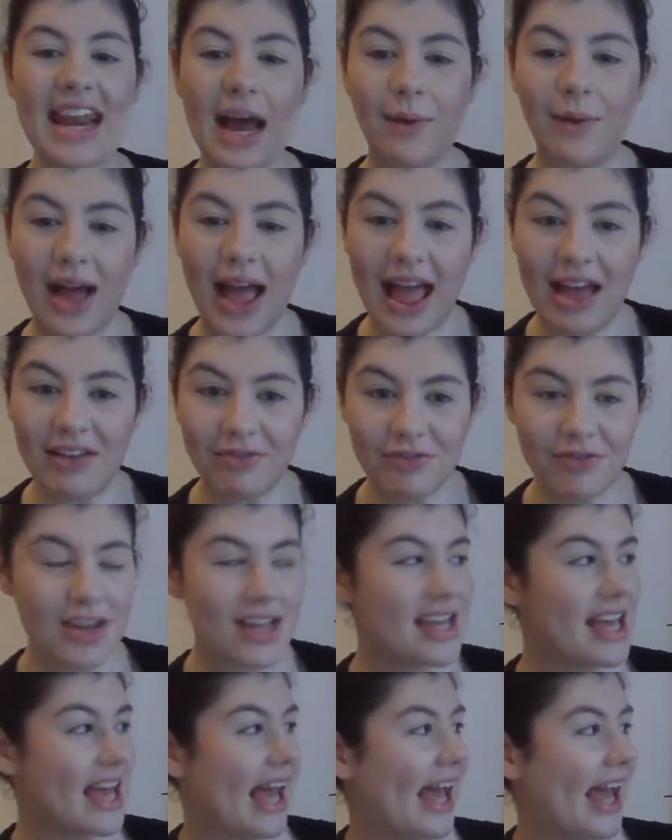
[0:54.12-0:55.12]
Now, every
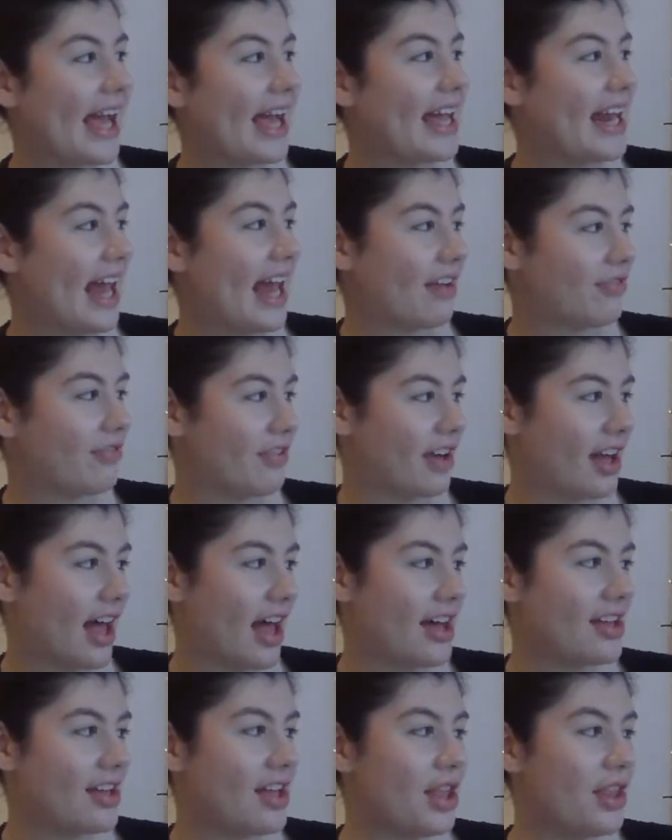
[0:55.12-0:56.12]
year in Africa,
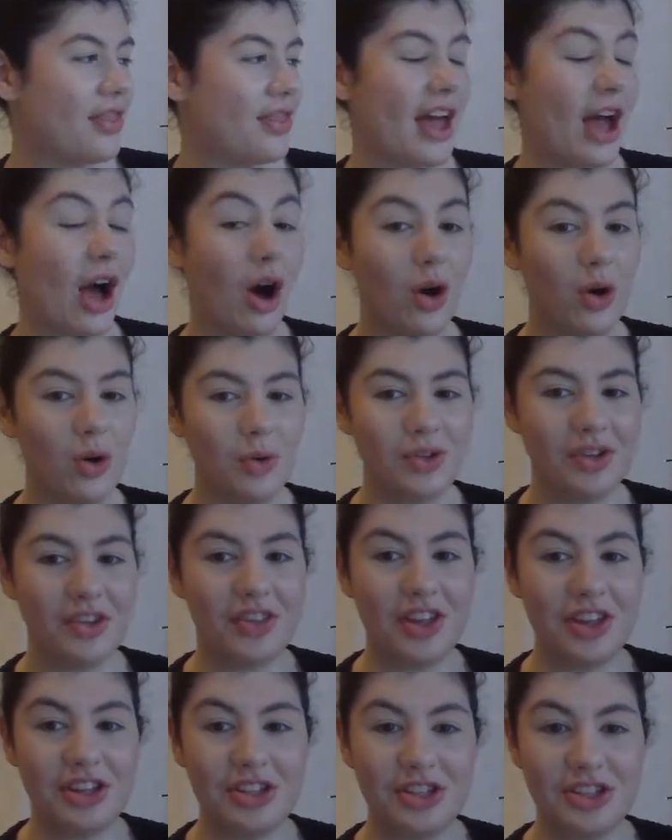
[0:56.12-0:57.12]
they
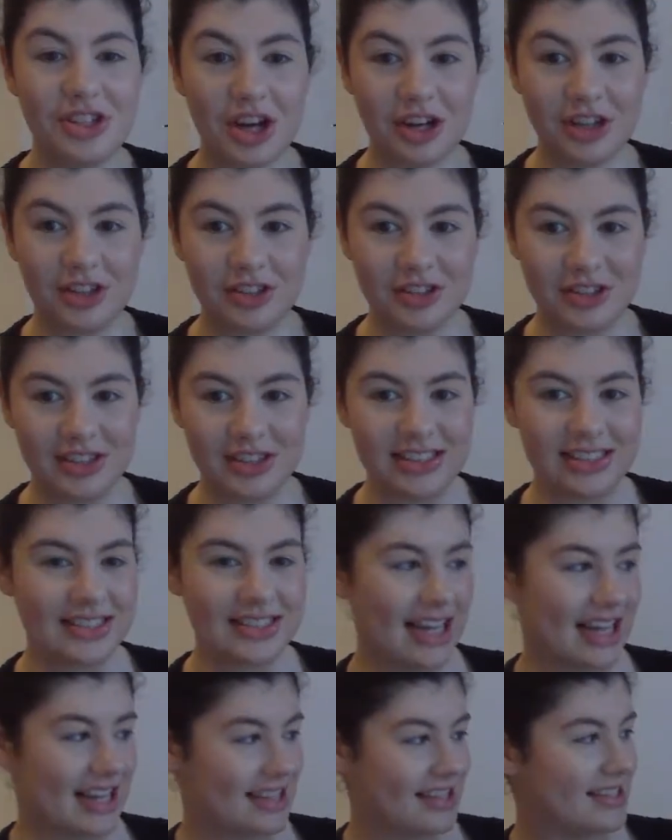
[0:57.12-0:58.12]
hold the jungle
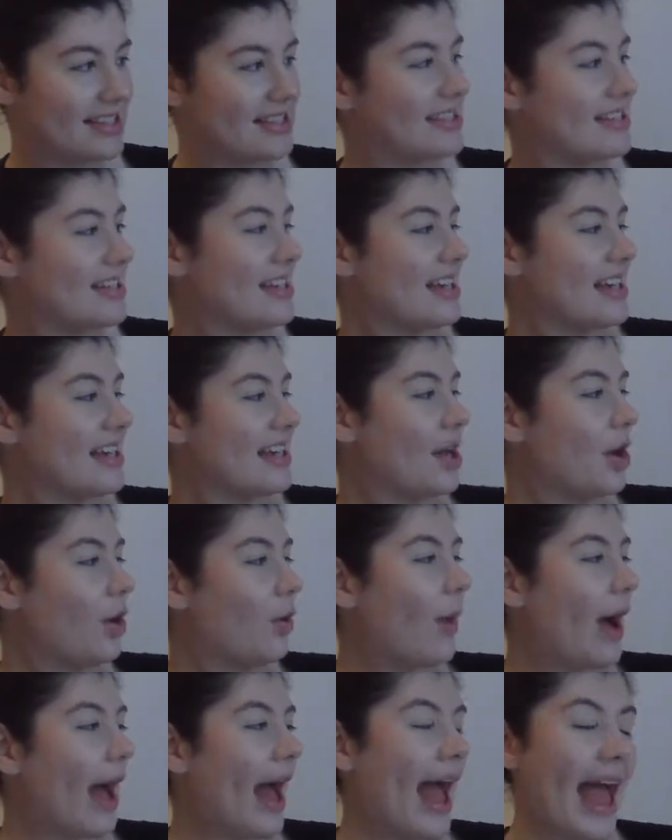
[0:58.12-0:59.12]
dance,
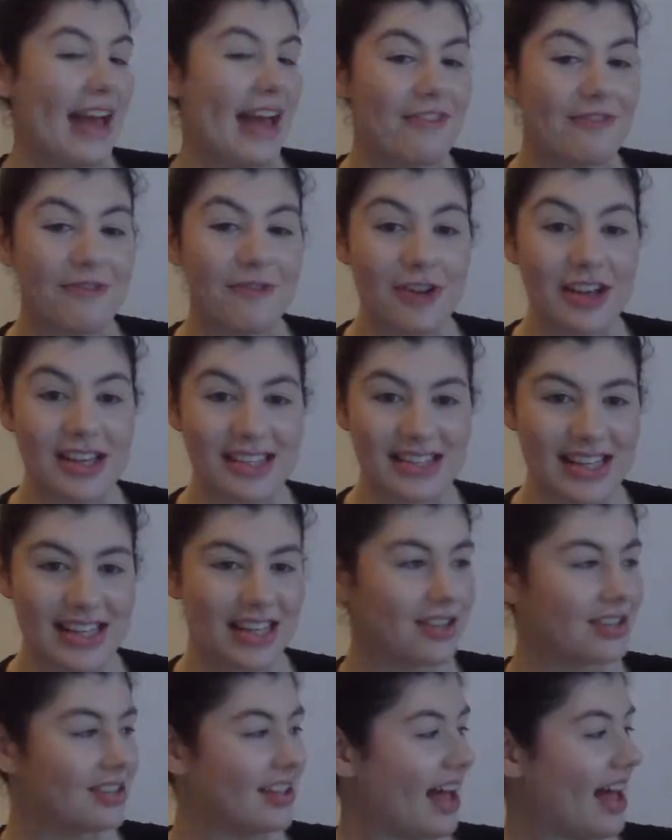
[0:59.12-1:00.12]
where every
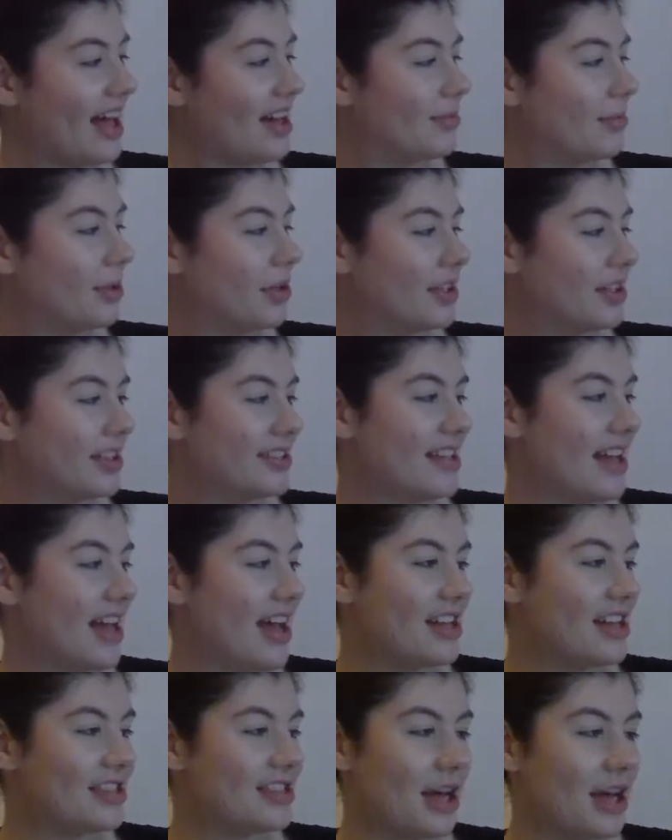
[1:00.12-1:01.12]
single animal
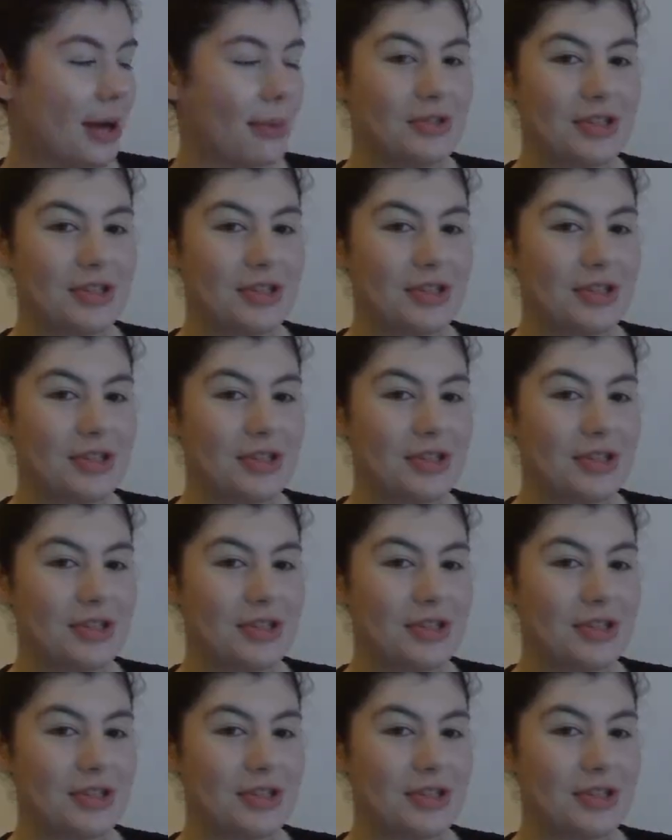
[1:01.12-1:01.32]
turns